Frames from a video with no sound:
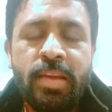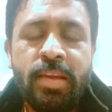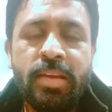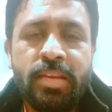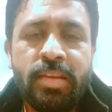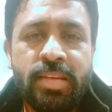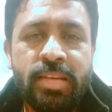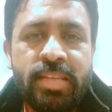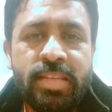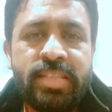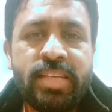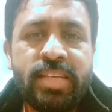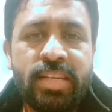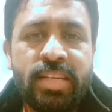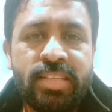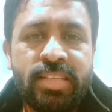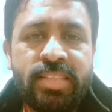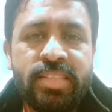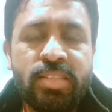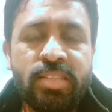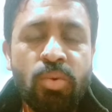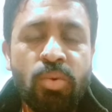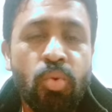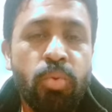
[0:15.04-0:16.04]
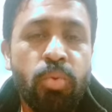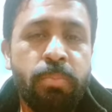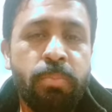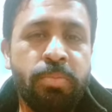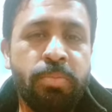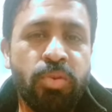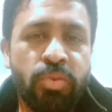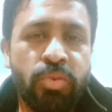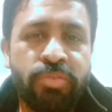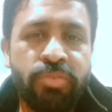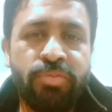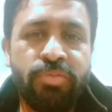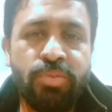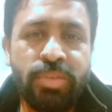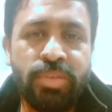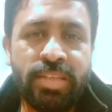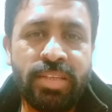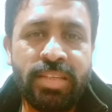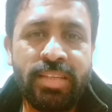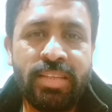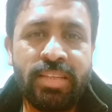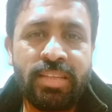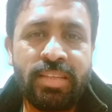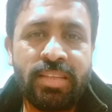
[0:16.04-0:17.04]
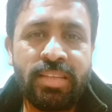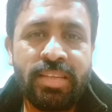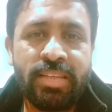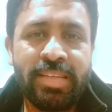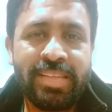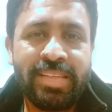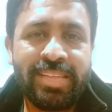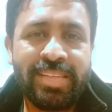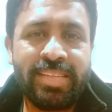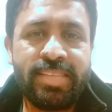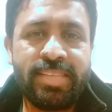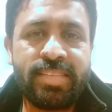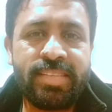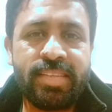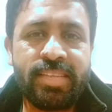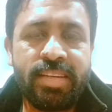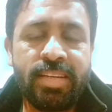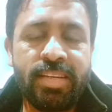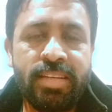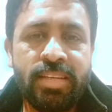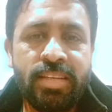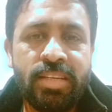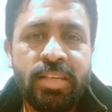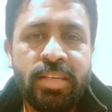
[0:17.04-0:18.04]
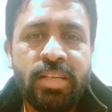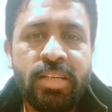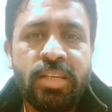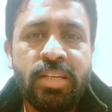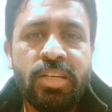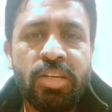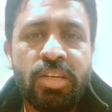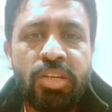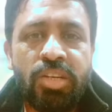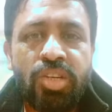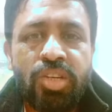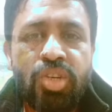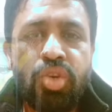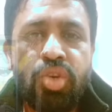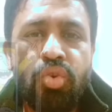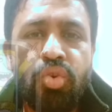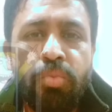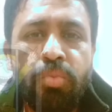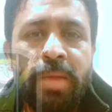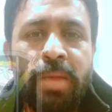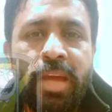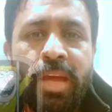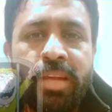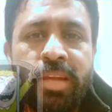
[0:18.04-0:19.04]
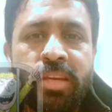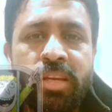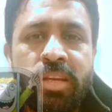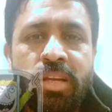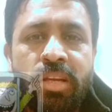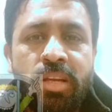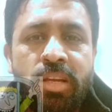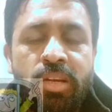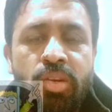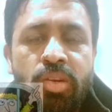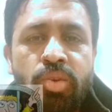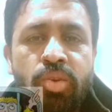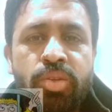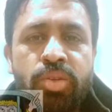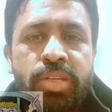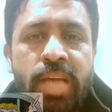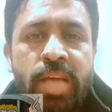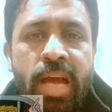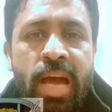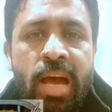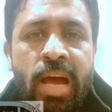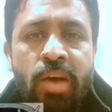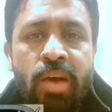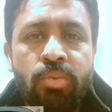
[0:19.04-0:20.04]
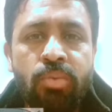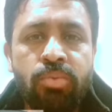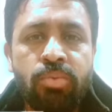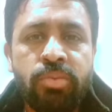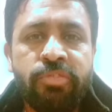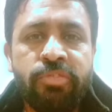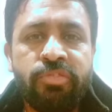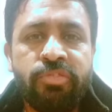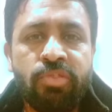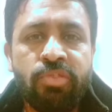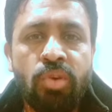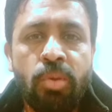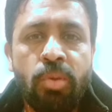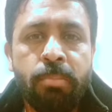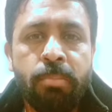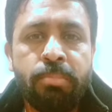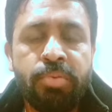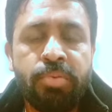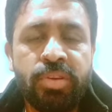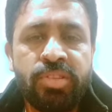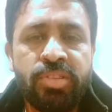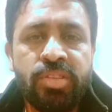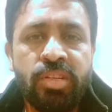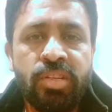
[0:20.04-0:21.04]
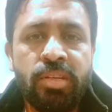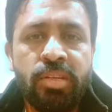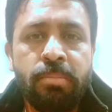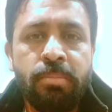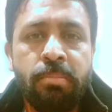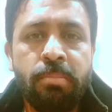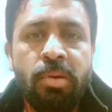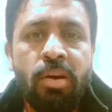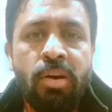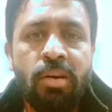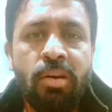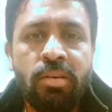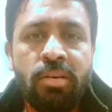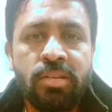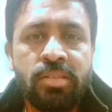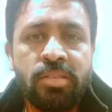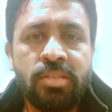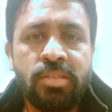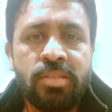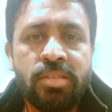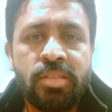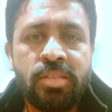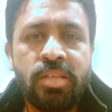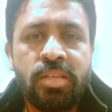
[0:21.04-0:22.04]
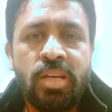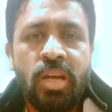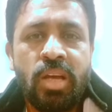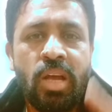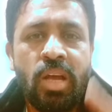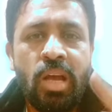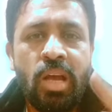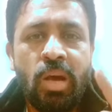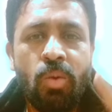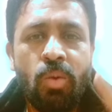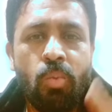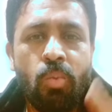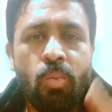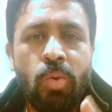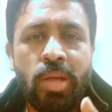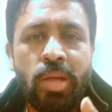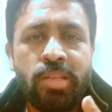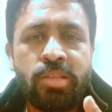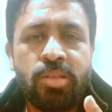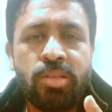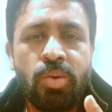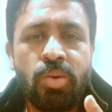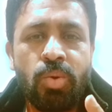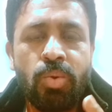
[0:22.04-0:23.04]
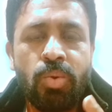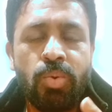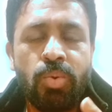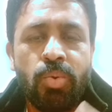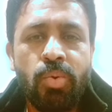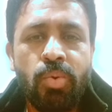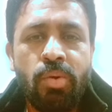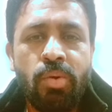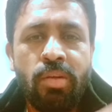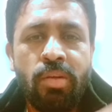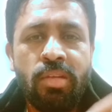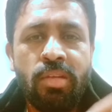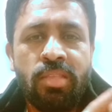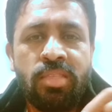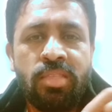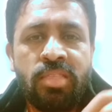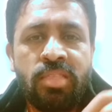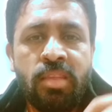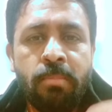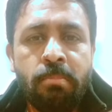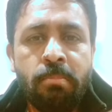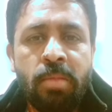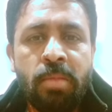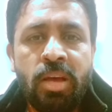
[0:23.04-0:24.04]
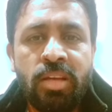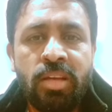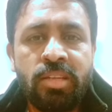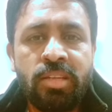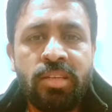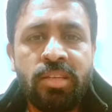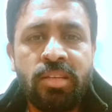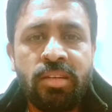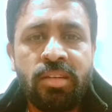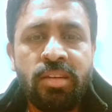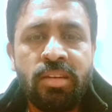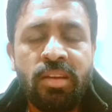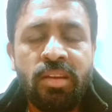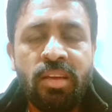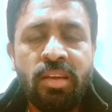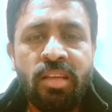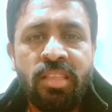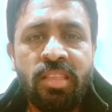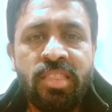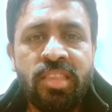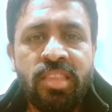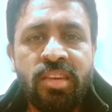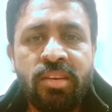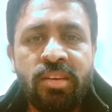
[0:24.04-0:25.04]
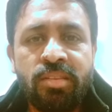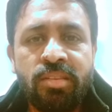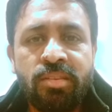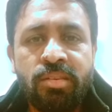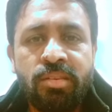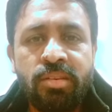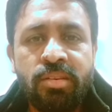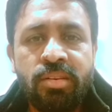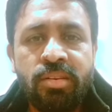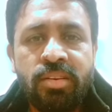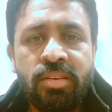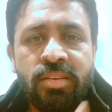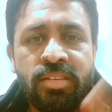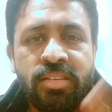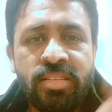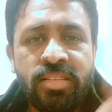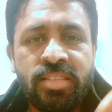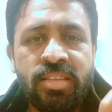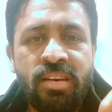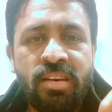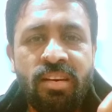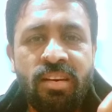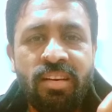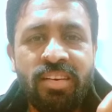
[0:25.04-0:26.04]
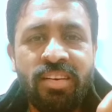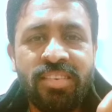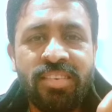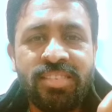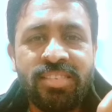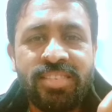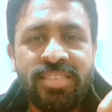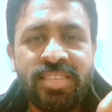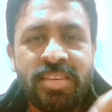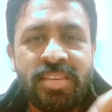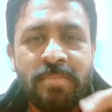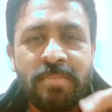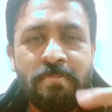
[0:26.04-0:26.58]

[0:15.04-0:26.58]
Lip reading: He said so beautifully, he said, "Two men looked out from prison bars. One saw the mud, the other stars."